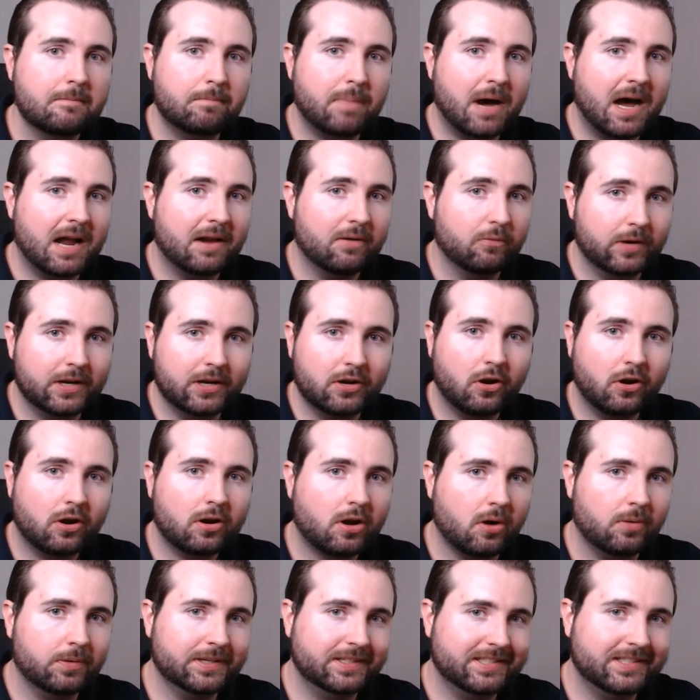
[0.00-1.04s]
But we're
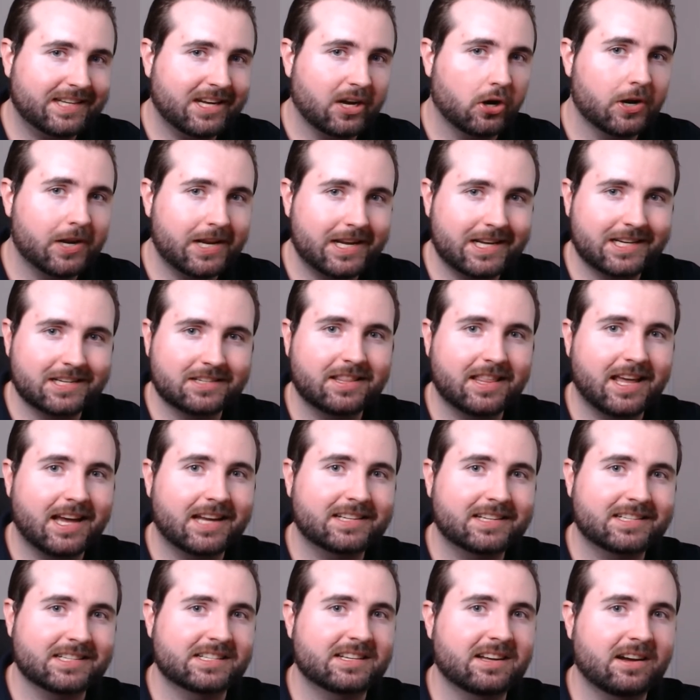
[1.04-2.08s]
not going to go into
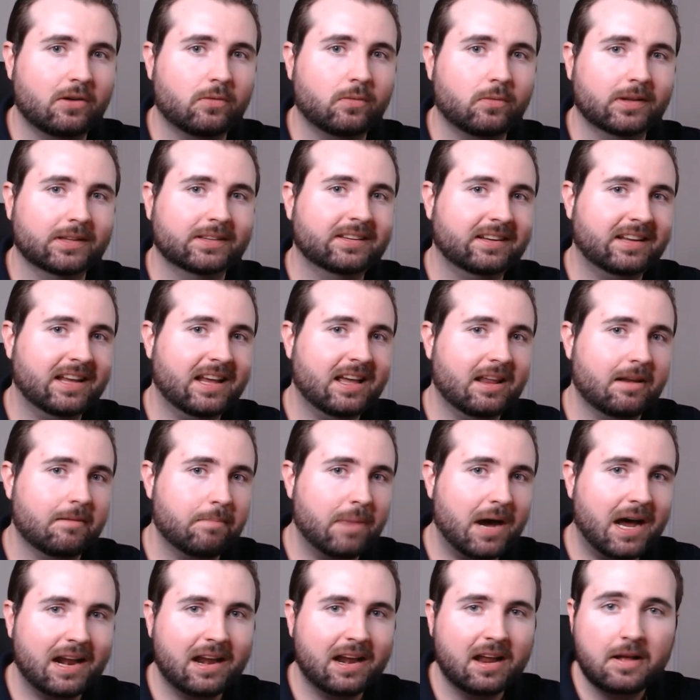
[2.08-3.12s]
that detail once again.
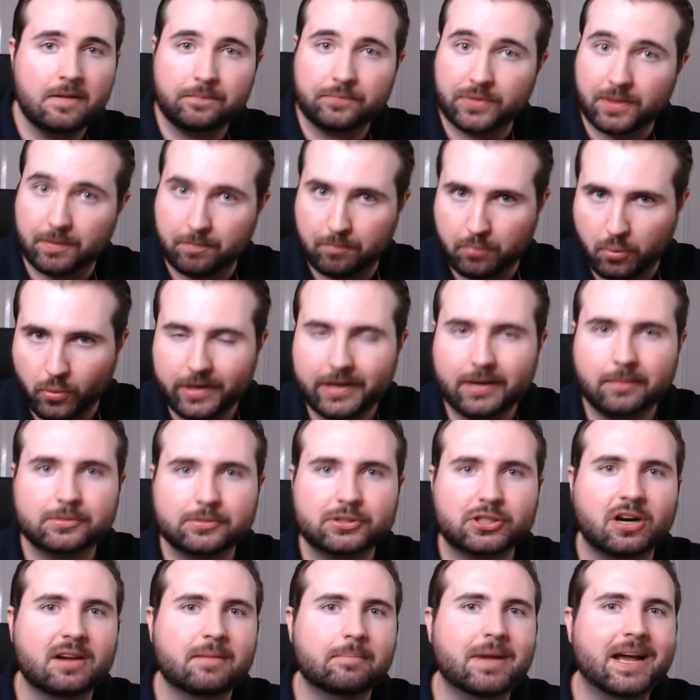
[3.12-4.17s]
But the point I'm
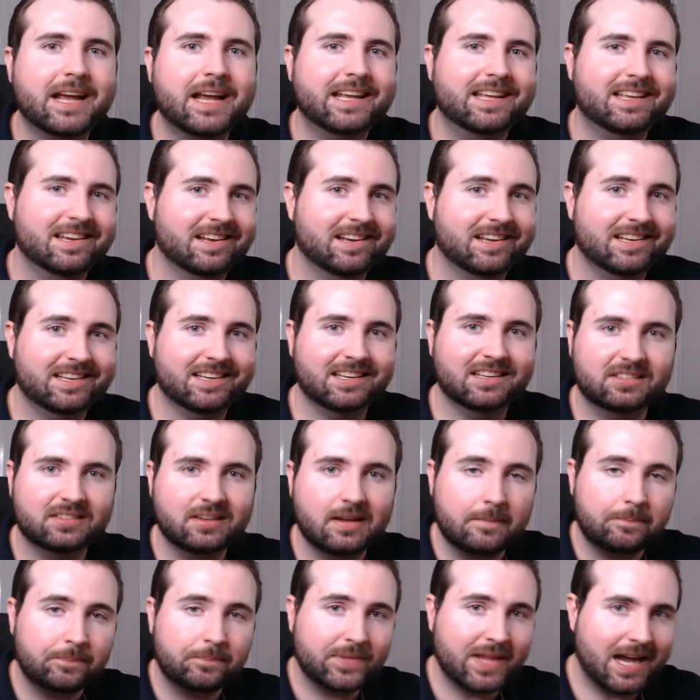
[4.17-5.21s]
trying to make here is
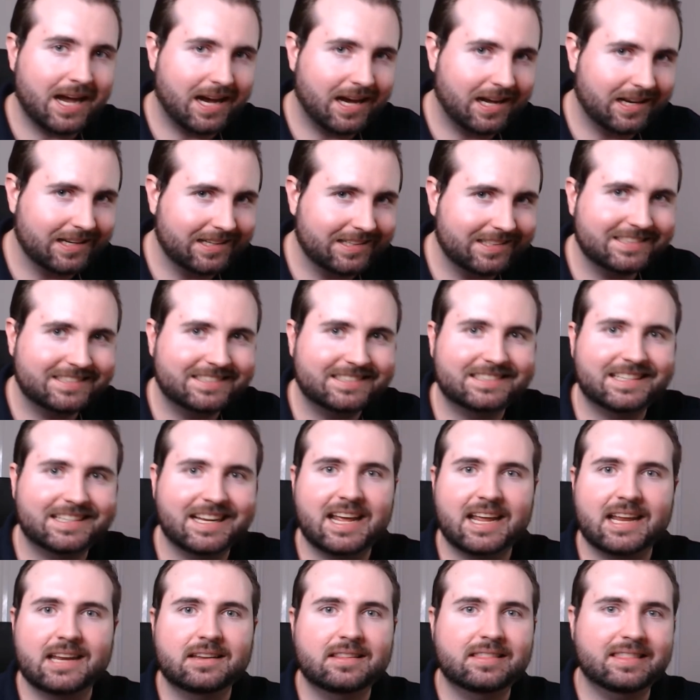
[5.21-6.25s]

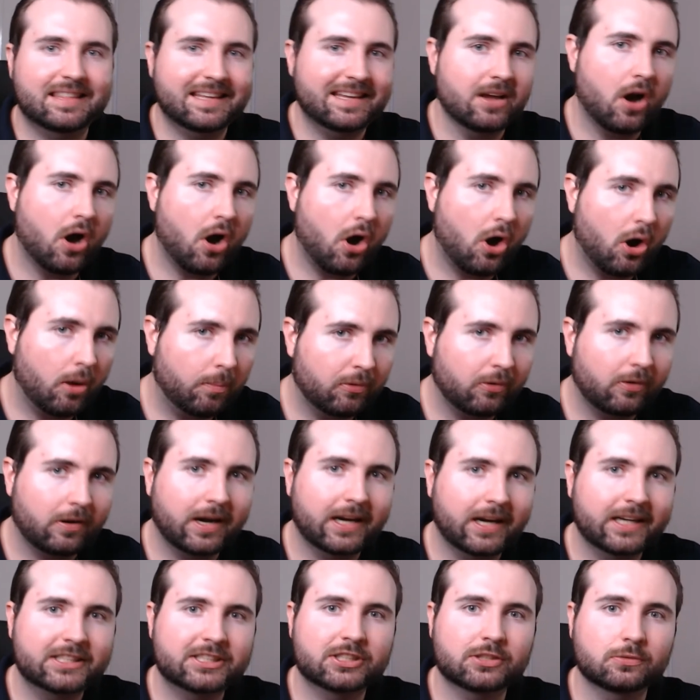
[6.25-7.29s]
understand the
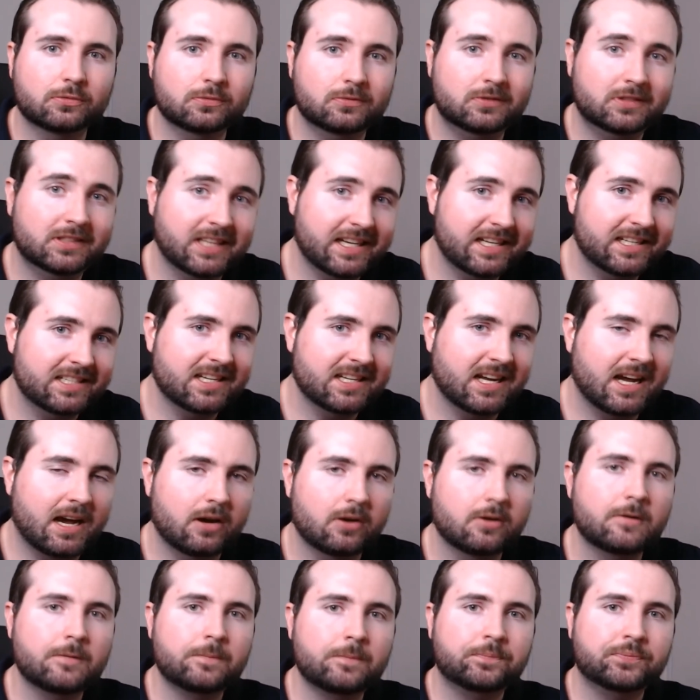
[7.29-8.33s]
operational
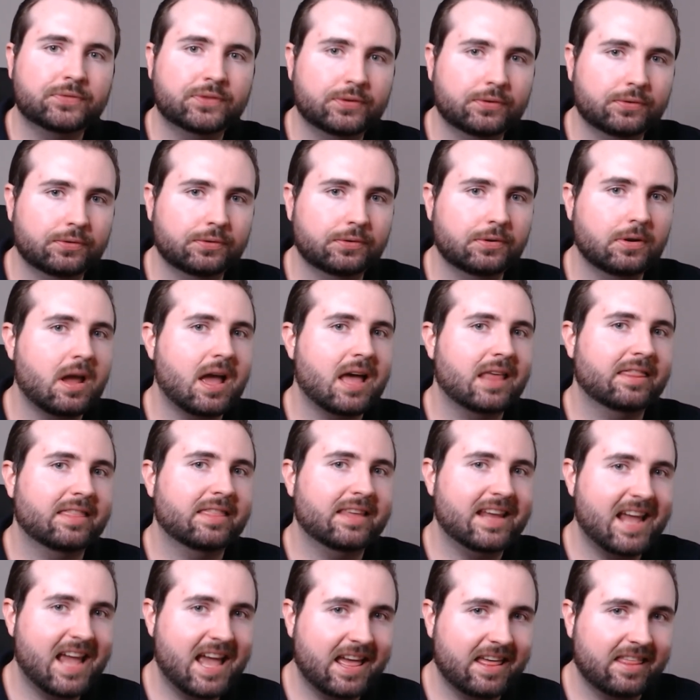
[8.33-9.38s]
detail to
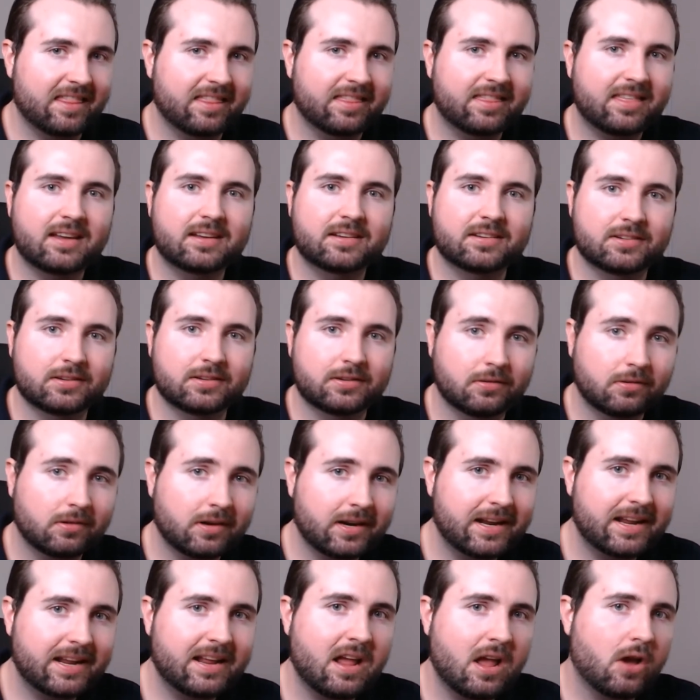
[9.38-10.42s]
the nth
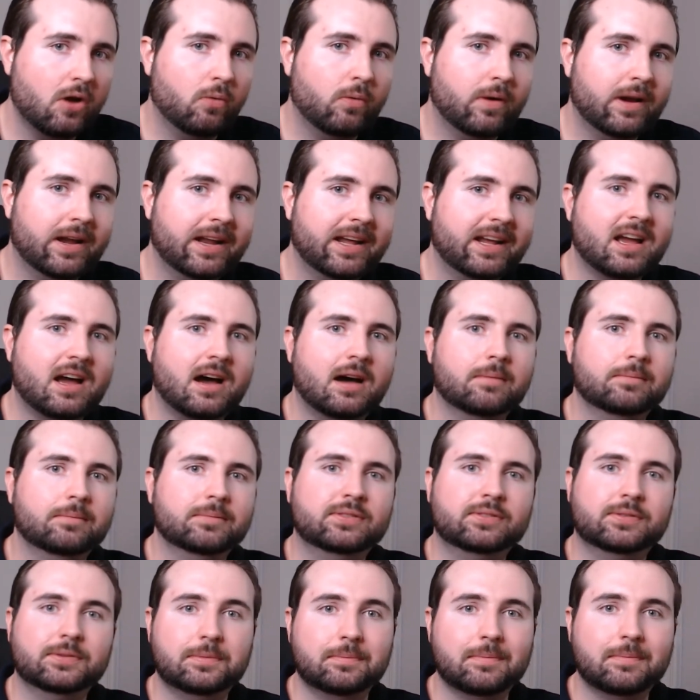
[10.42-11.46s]
degree when it
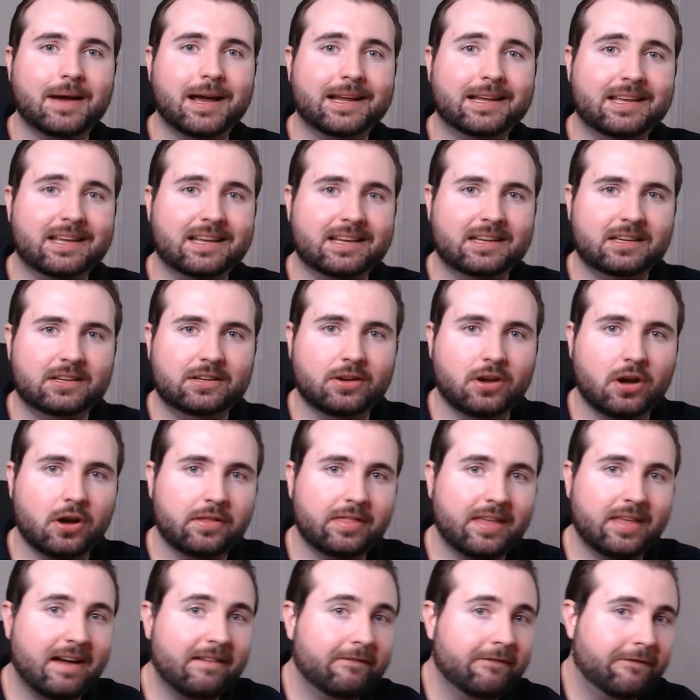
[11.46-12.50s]
comes to making,
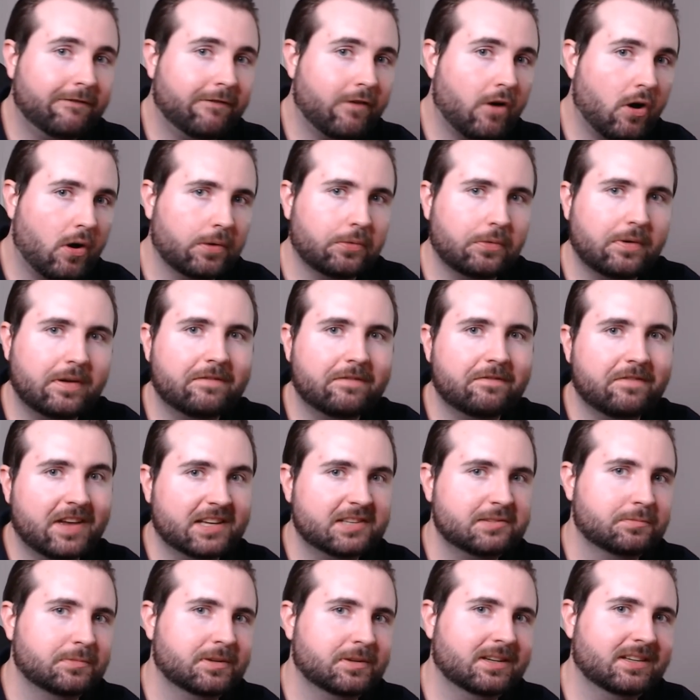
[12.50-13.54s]
that final
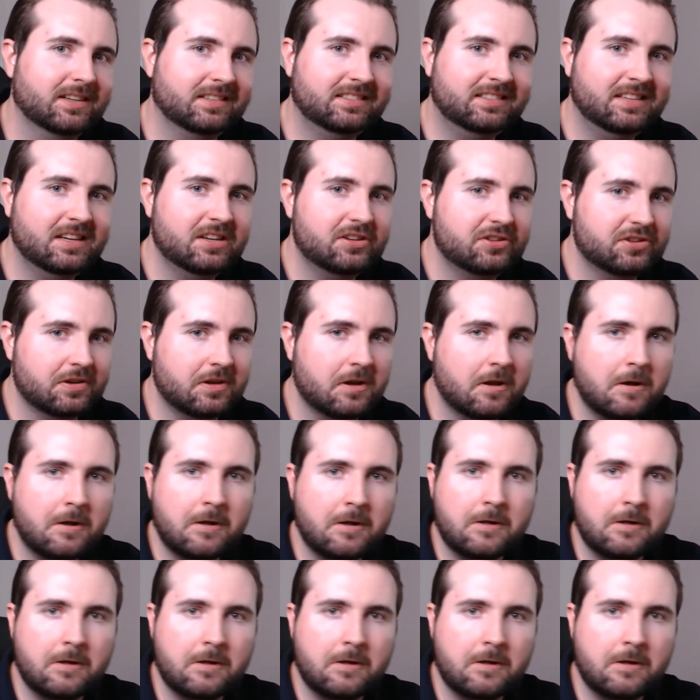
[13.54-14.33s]
investment decision.